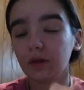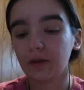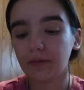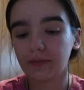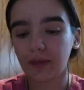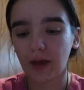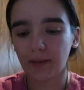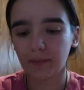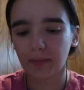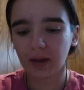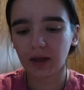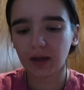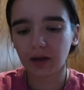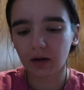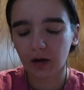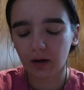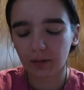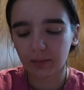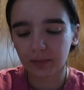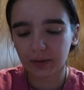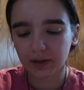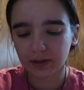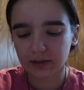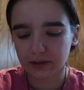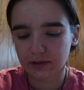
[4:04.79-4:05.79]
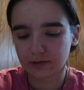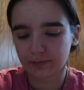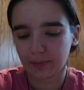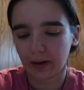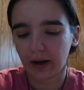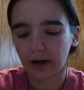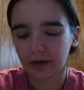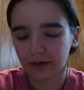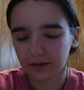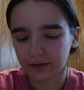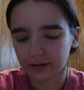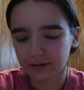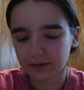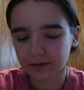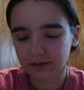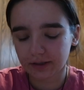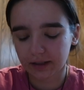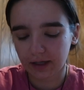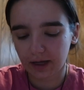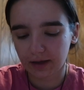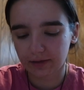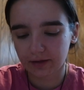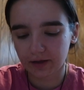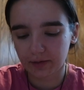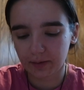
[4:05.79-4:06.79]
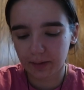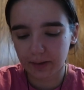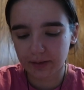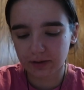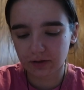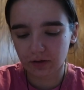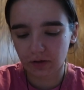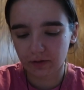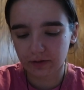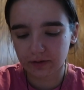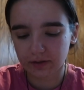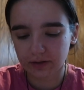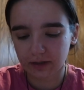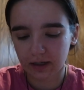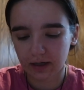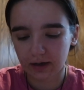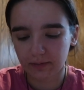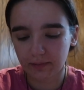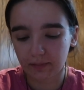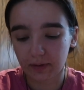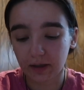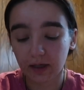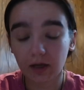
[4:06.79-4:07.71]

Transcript: that makeup expires. Like, I think about this all the time.